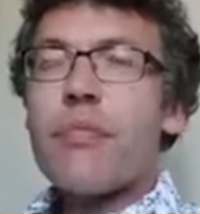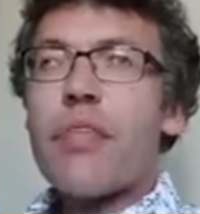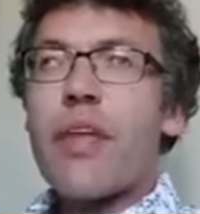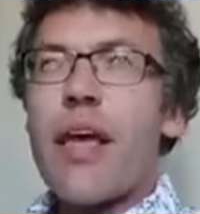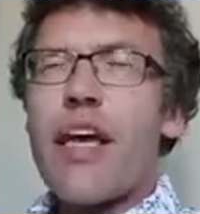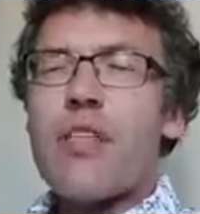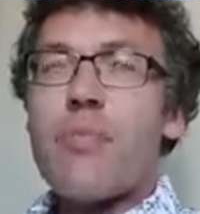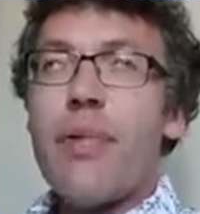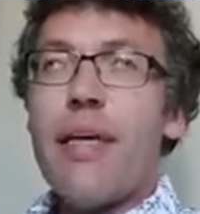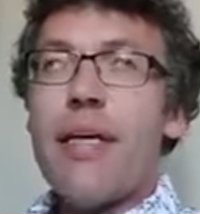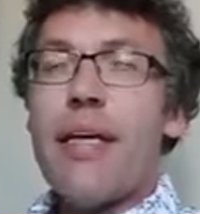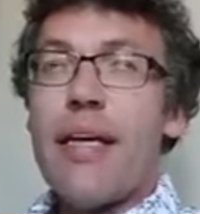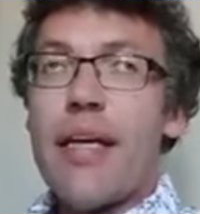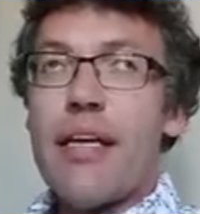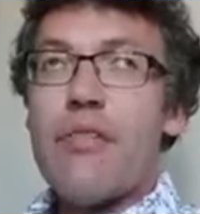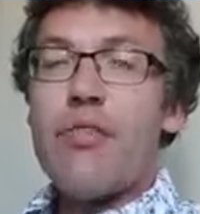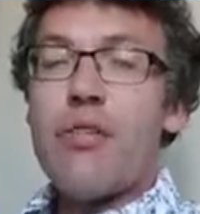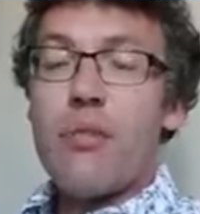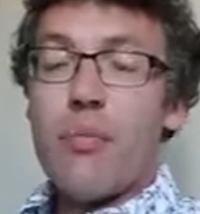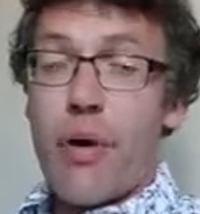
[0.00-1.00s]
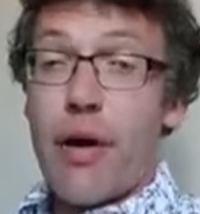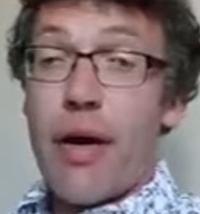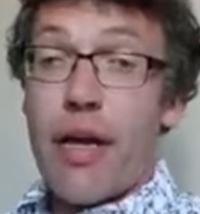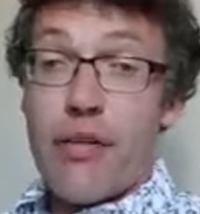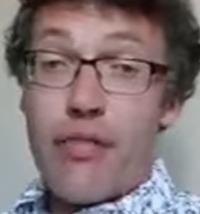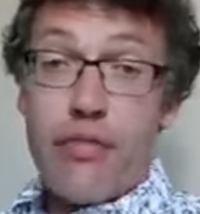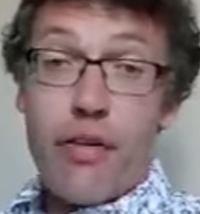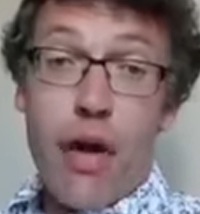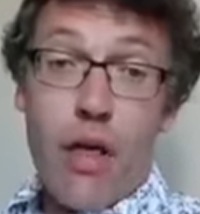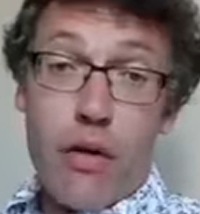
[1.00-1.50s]
has been given by
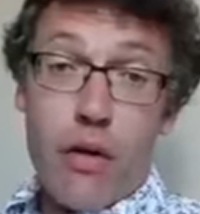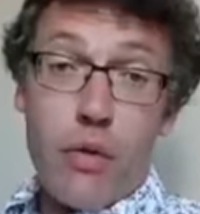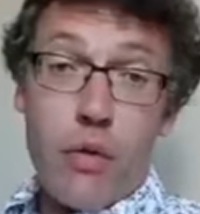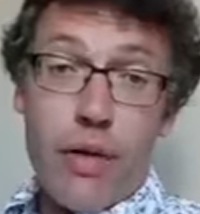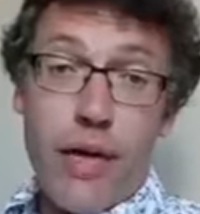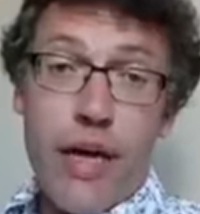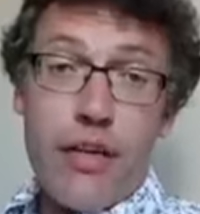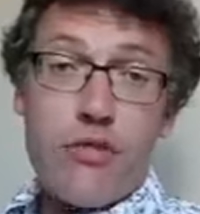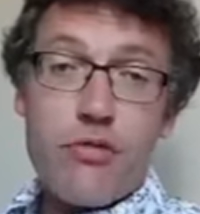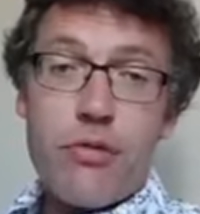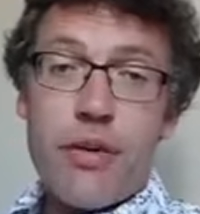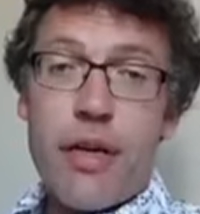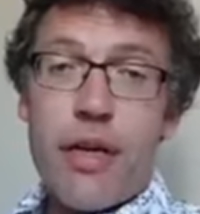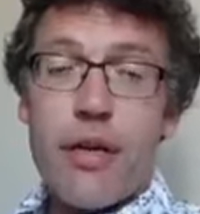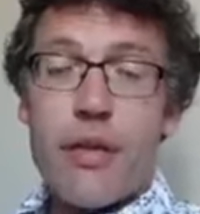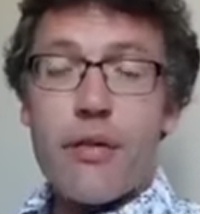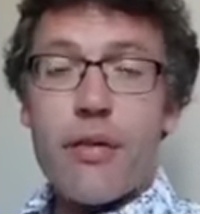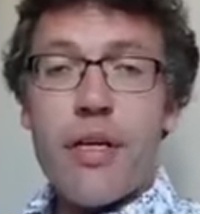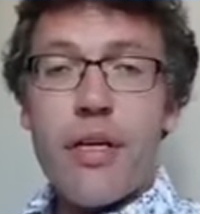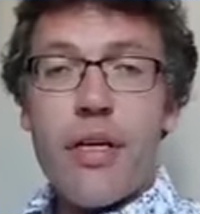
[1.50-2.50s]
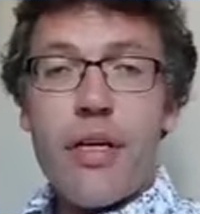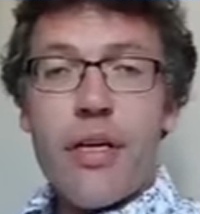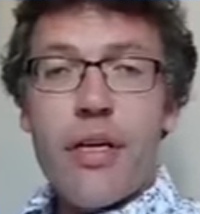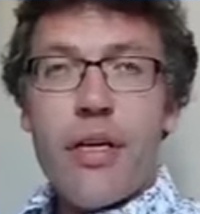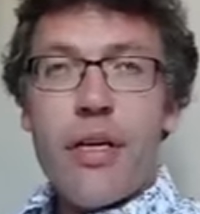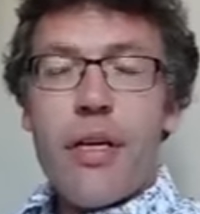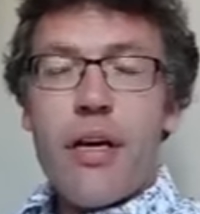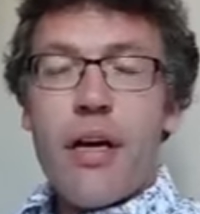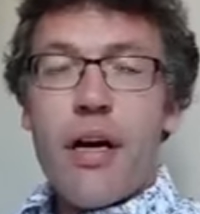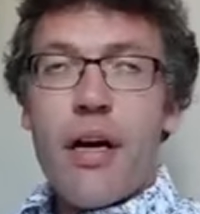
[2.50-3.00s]
her father, Lord Asriel,
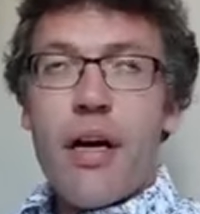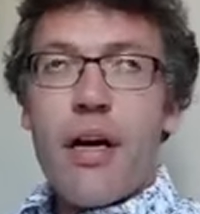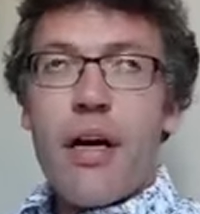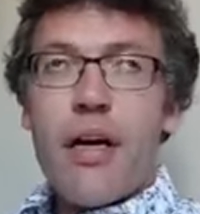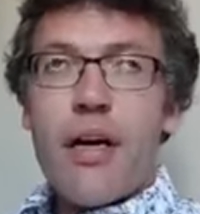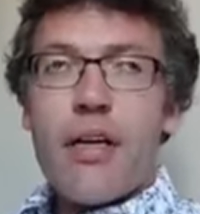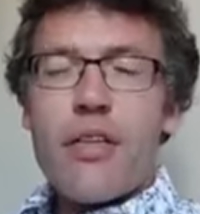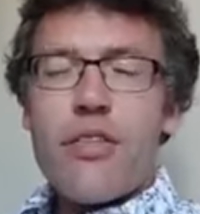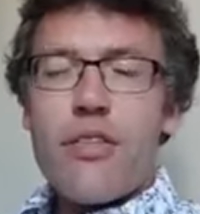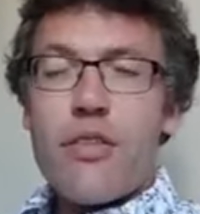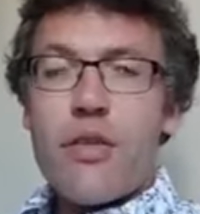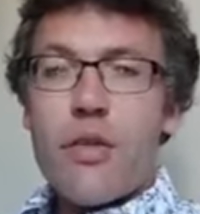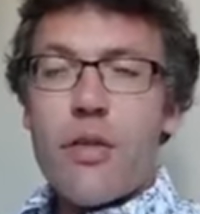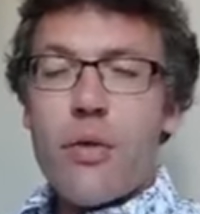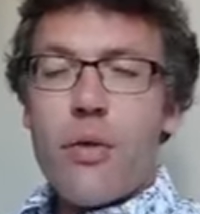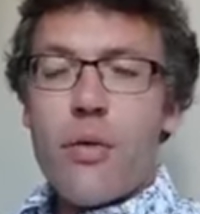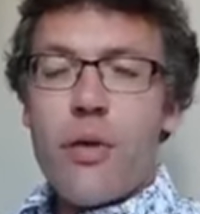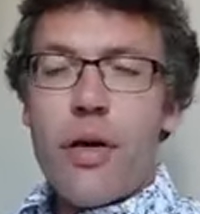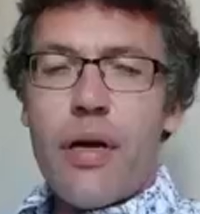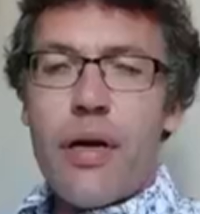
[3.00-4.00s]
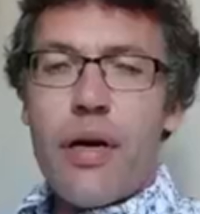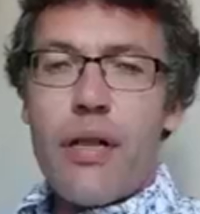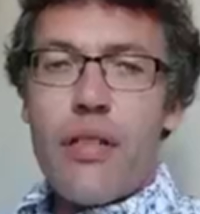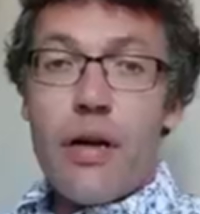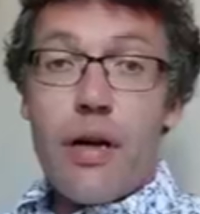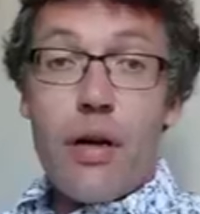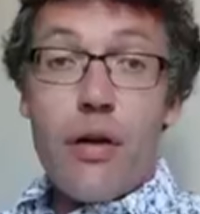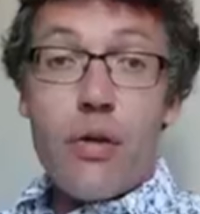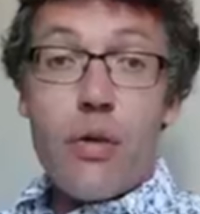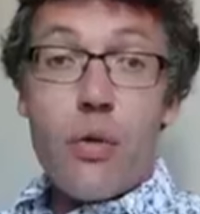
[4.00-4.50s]
uh, to uh, the
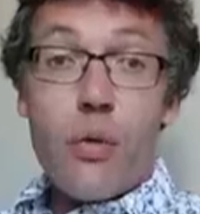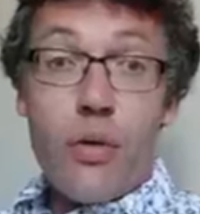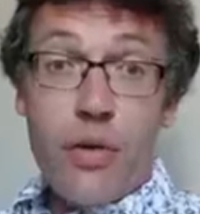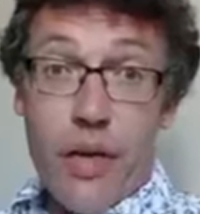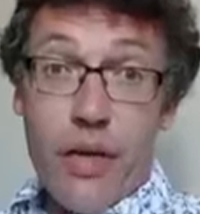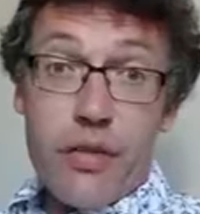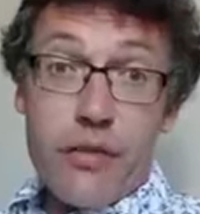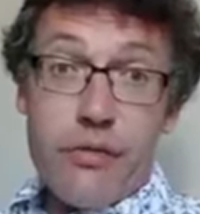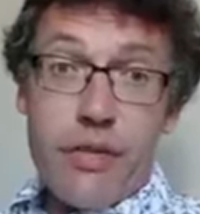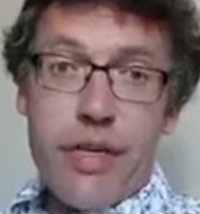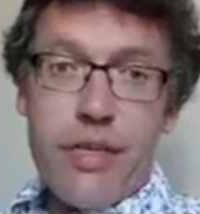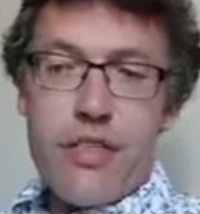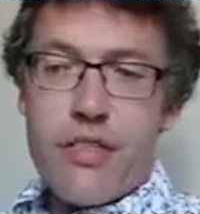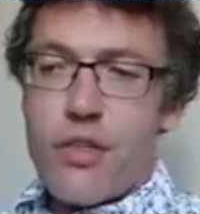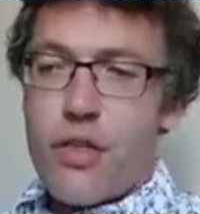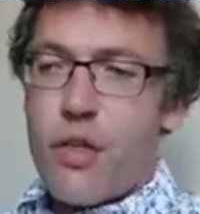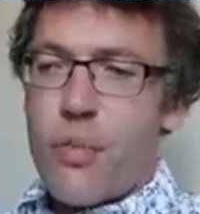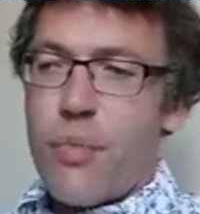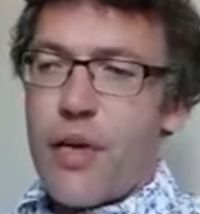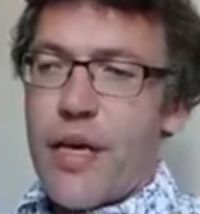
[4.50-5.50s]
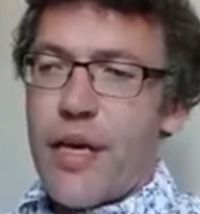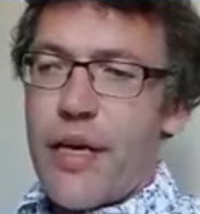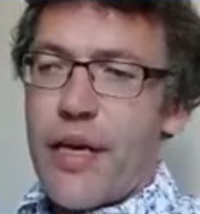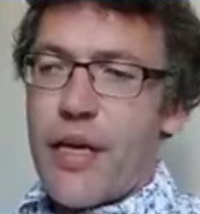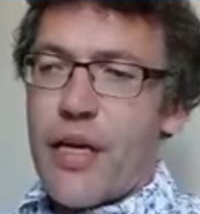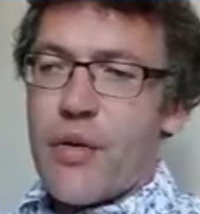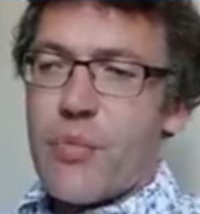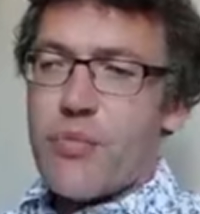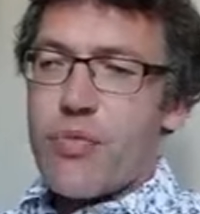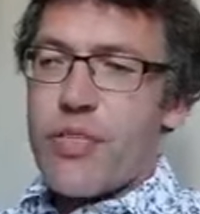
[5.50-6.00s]
local nunnery to be
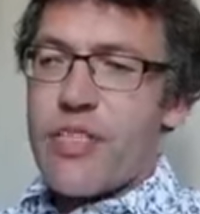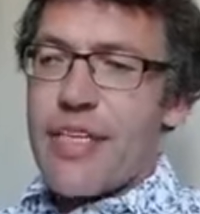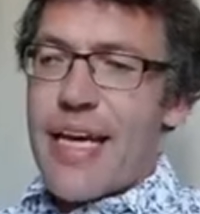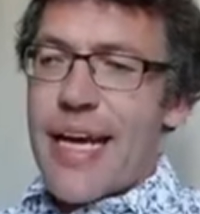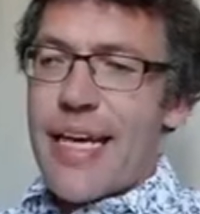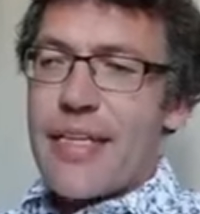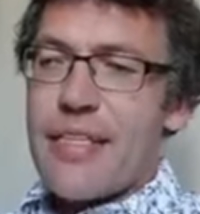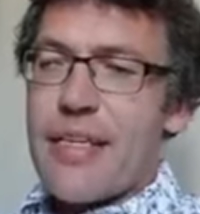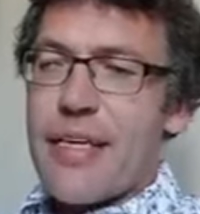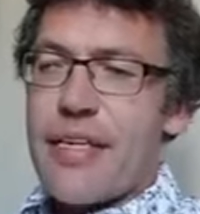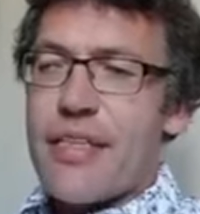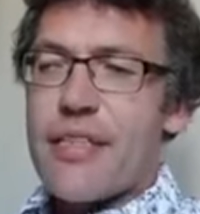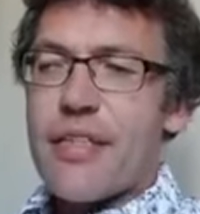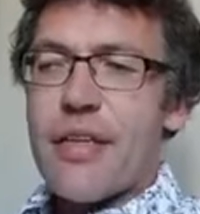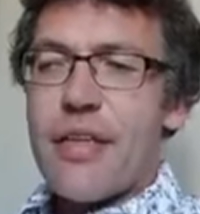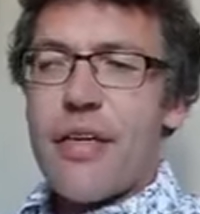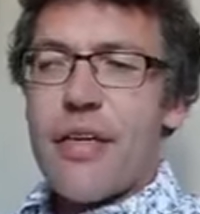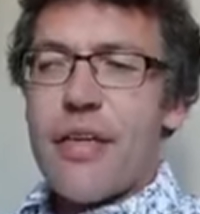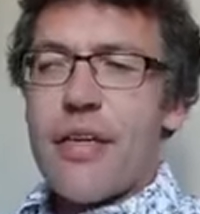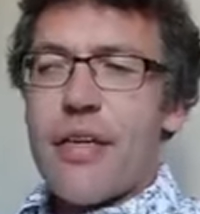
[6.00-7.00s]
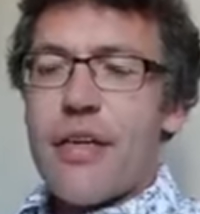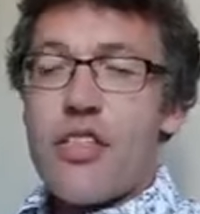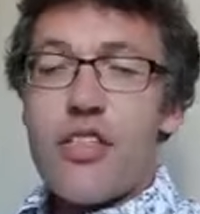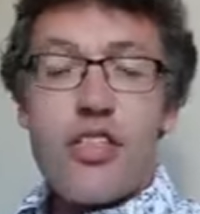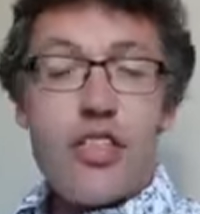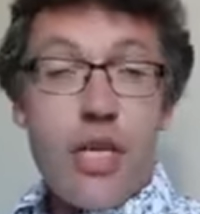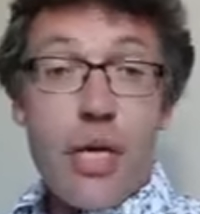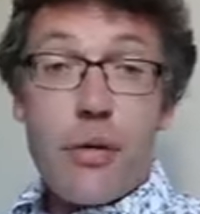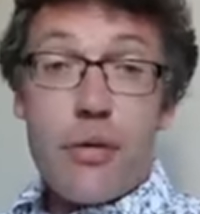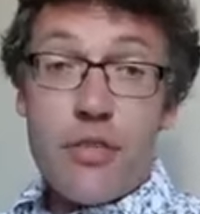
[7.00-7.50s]
uh, protected and
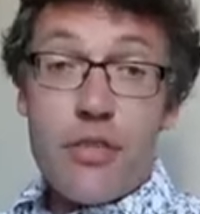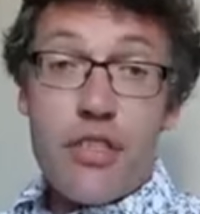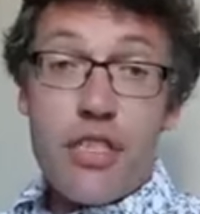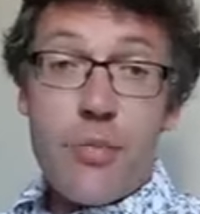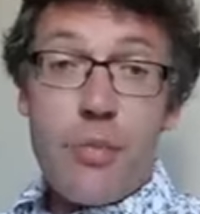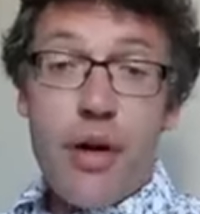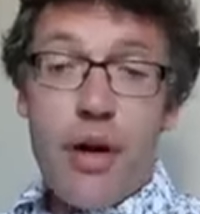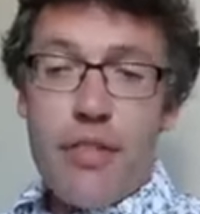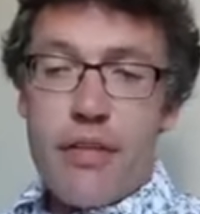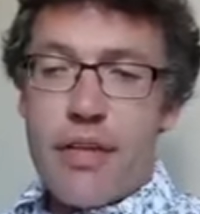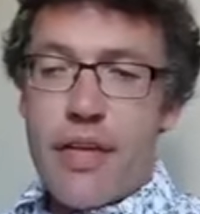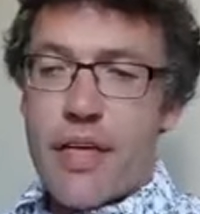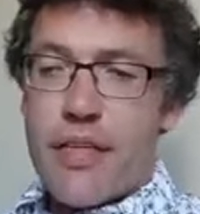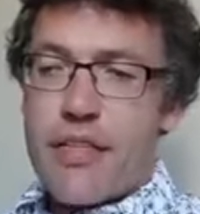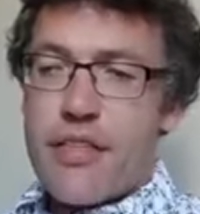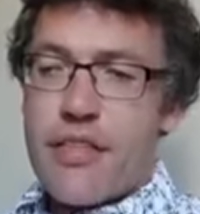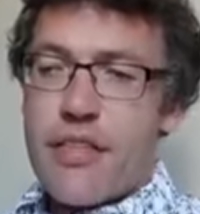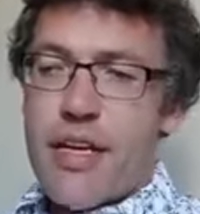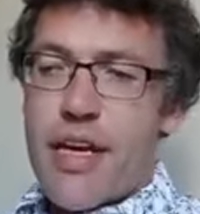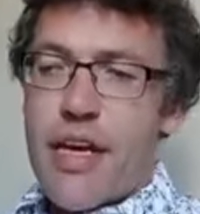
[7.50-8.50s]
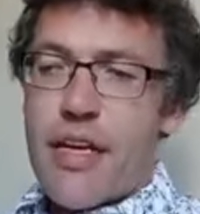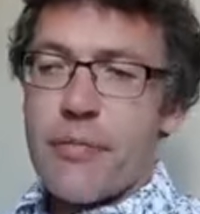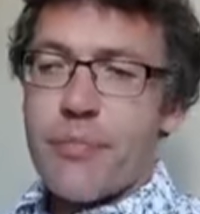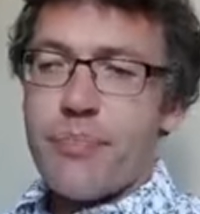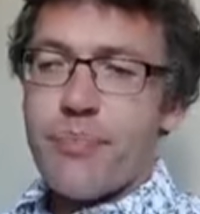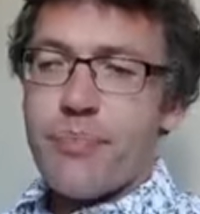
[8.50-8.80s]
sheltered by the nuns there.